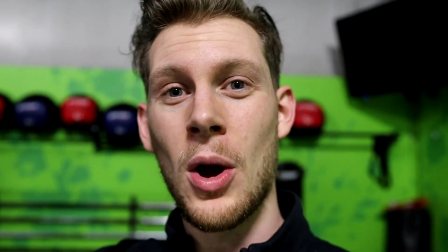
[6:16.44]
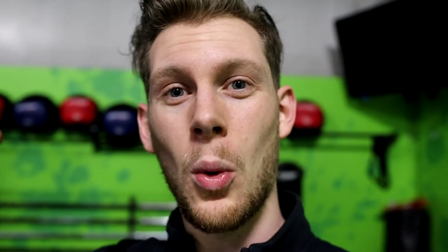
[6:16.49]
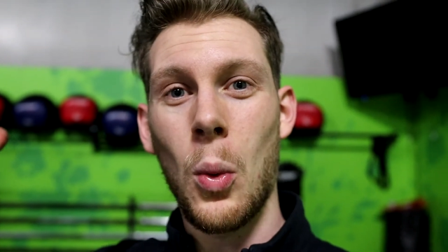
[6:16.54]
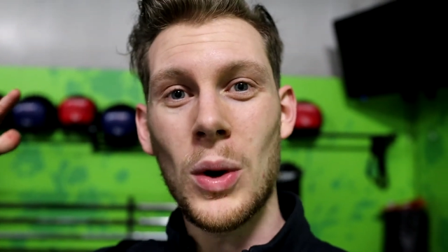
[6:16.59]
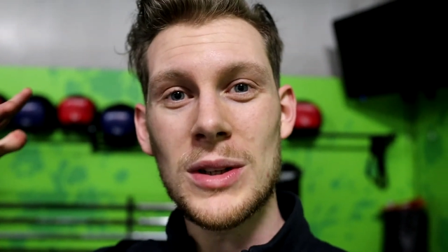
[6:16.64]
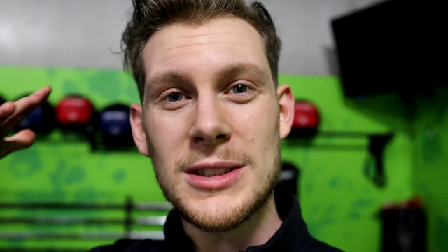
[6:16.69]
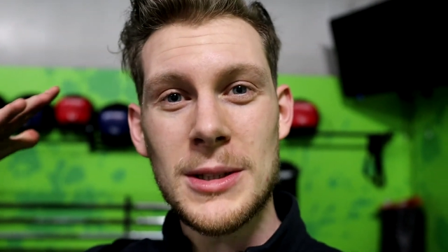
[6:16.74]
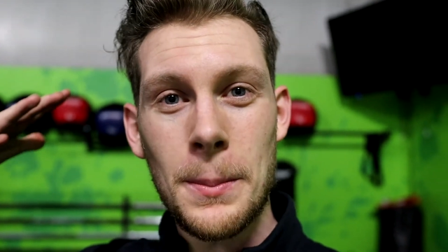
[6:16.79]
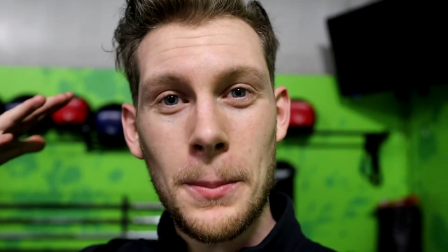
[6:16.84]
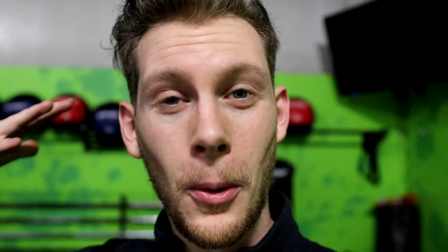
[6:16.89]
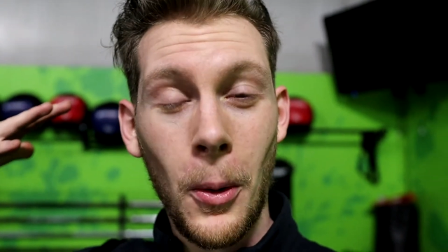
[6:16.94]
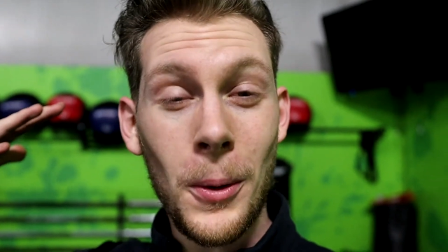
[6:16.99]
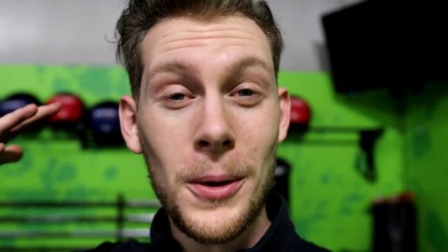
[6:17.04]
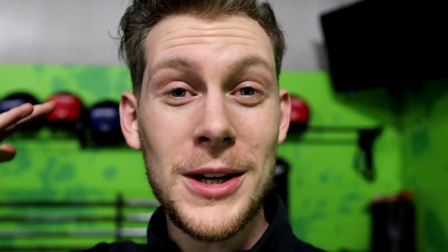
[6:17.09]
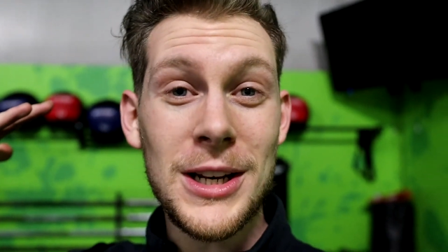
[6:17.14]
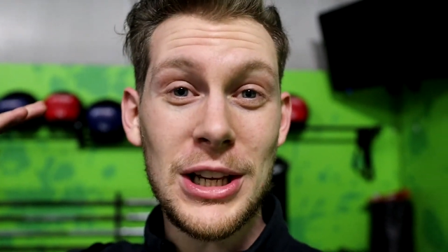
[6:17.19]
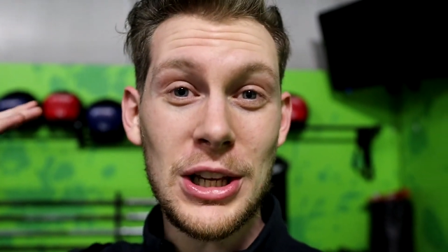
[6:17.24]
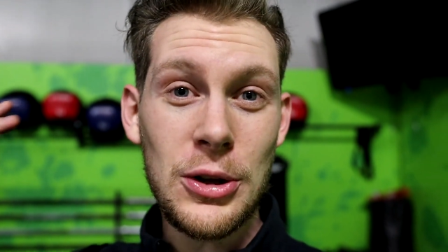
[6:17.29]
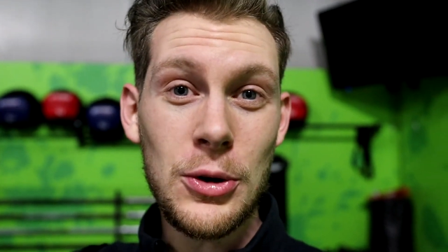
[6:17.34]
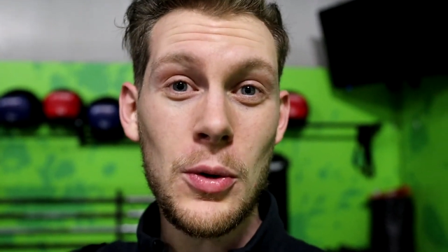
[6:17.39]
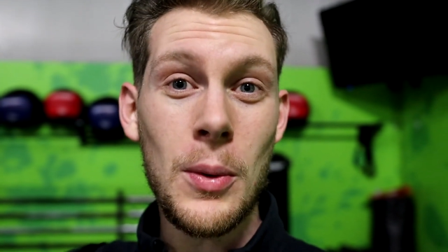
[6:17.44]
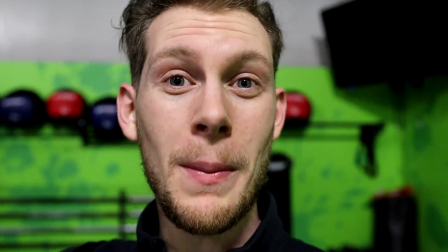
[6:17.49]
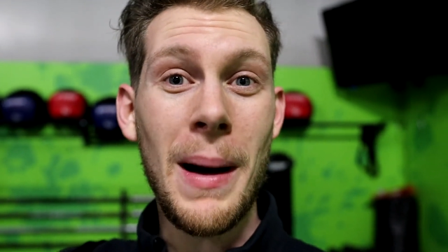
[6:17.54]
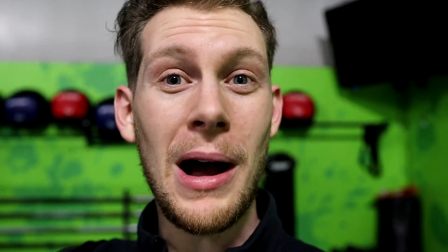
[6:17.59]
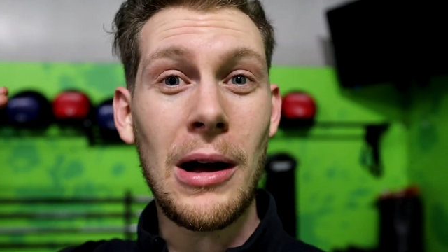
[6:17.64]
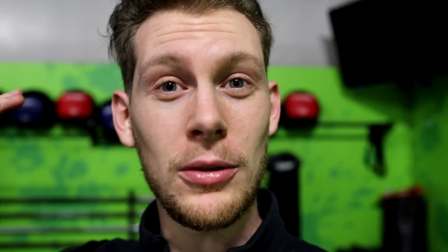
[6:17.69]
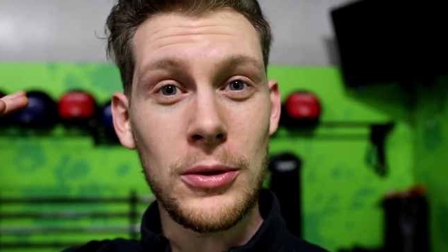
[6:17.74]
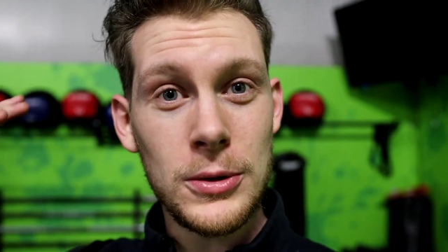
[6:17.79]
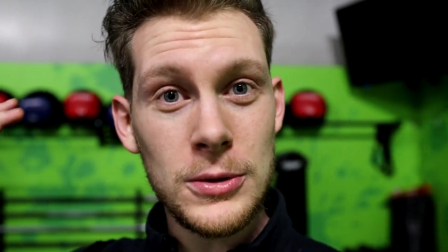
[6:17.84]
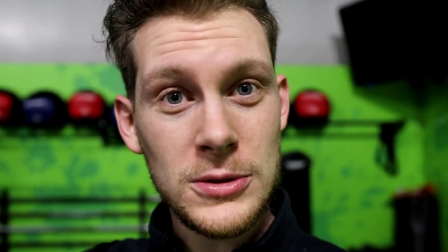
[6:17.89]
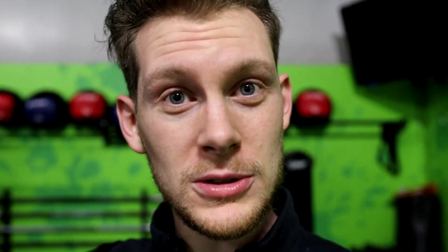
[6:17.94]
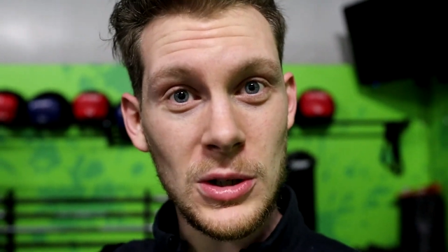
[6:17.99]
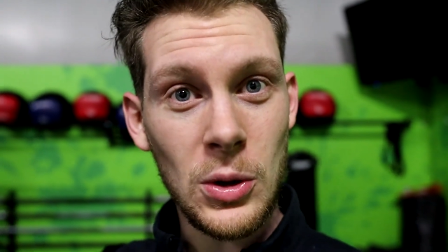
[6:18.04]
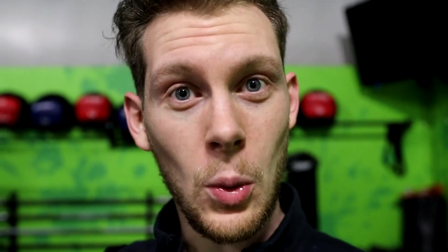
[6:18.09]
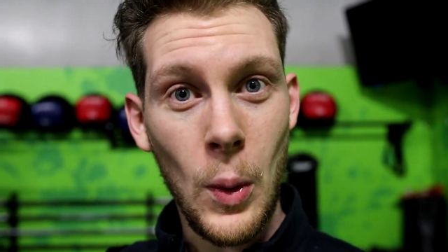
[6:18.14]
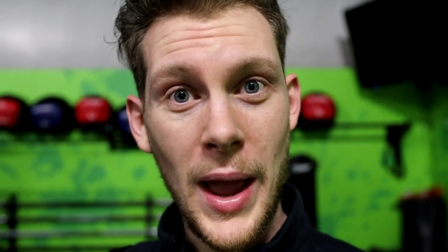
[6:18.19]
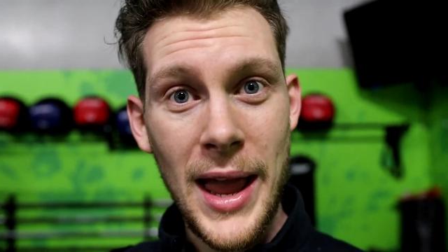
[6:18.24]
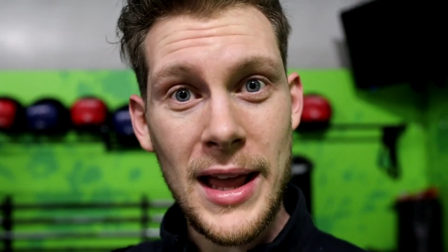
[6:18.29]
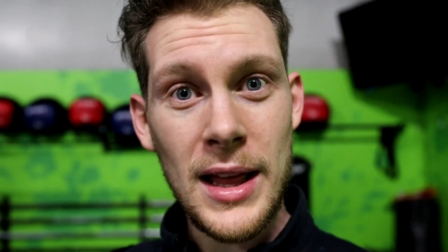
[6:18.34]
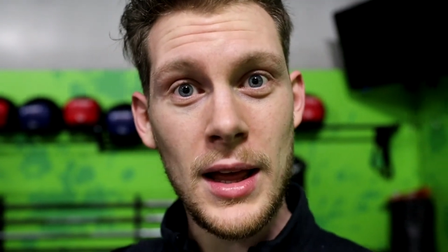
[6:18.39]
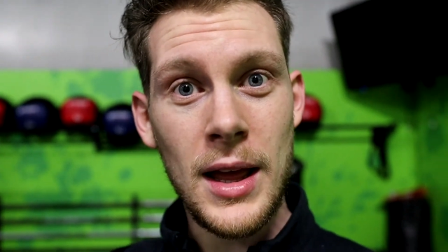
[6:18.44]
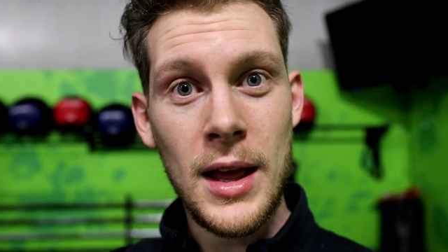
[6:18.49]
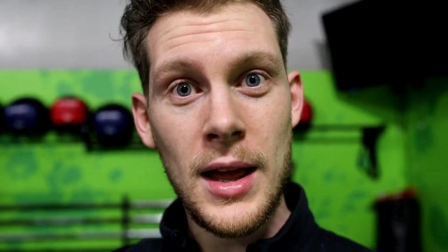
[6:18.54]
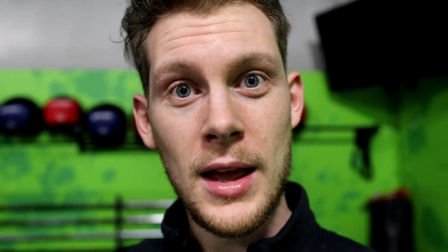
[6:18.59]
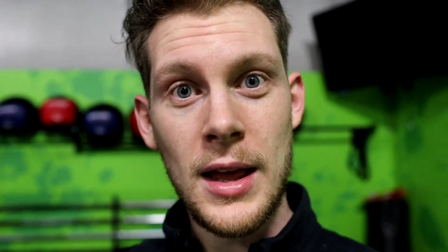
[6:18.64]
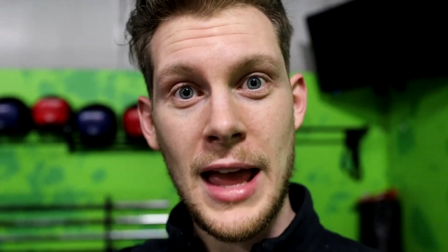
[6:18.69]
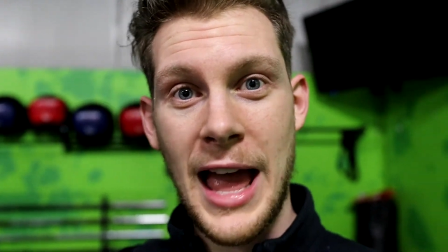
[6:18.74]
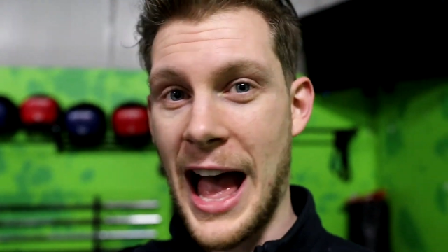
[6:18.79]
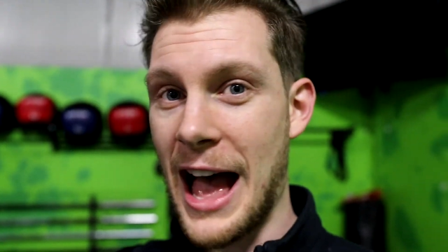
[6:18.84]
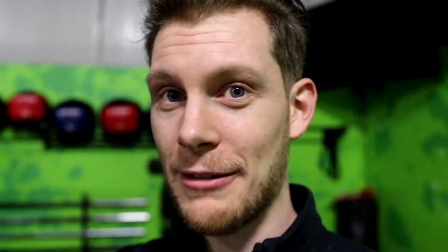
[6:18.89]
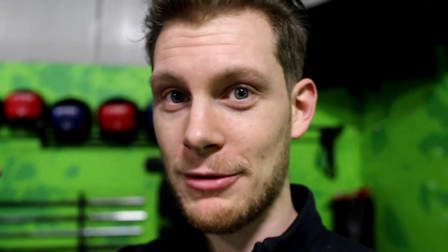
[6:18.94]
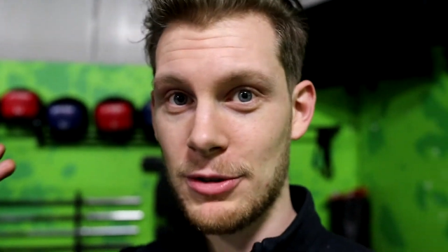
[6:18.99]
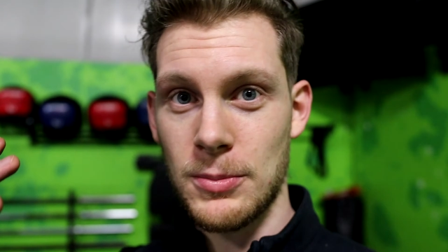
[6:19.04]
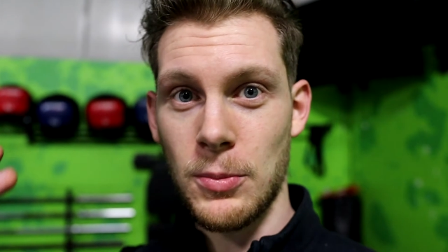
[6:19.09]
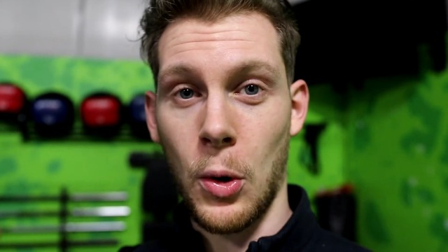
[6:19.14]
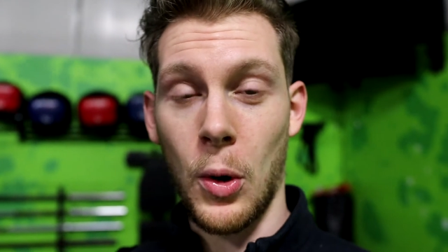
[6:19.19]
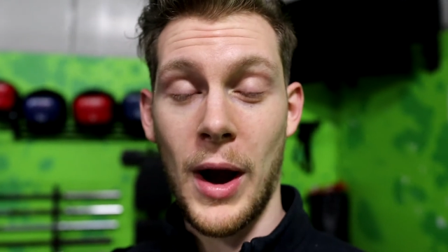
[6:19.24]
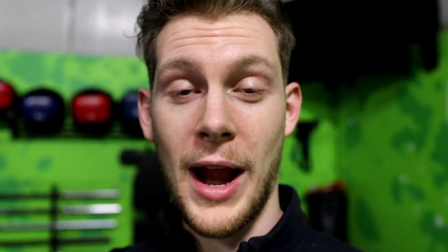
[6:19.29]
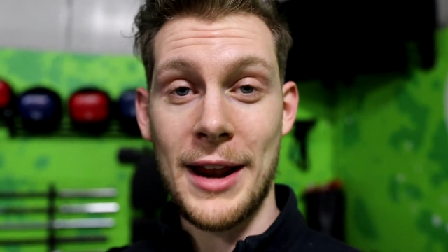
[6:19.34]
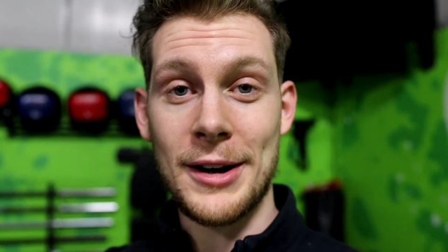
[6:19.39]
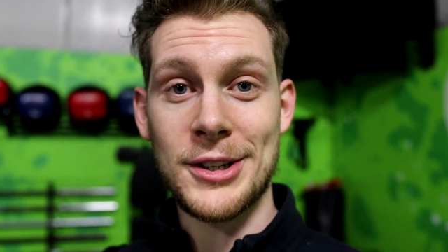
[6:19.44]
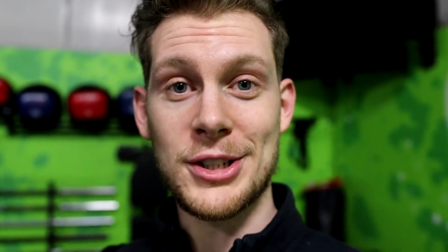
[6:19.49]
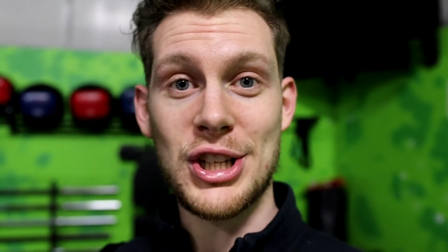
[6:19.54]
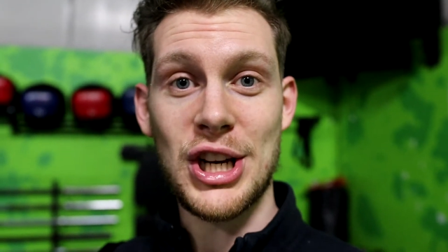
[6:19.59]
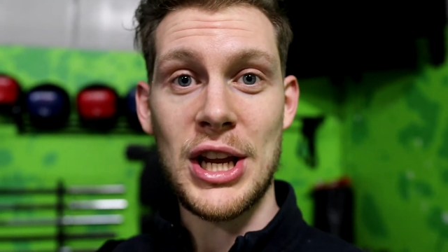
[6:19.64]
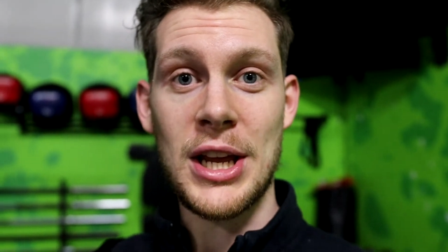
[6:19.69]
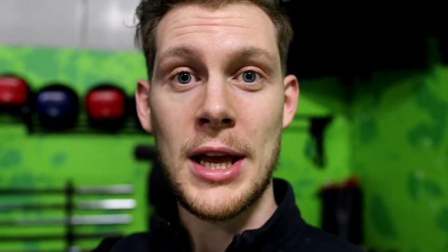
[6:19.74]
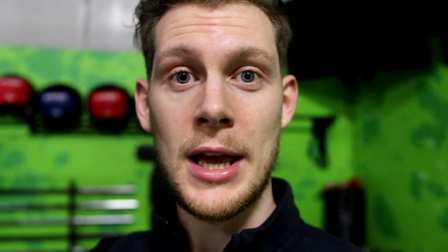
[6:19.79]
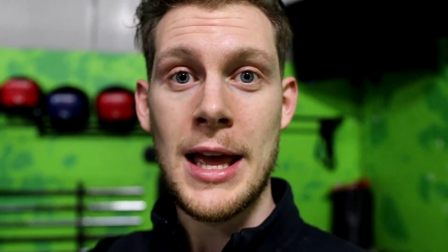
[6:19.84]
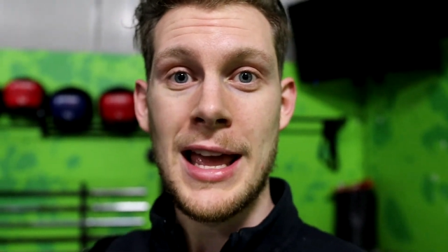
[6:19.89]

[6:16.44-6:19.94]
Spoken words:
What's important to you about losing weight, having more energy?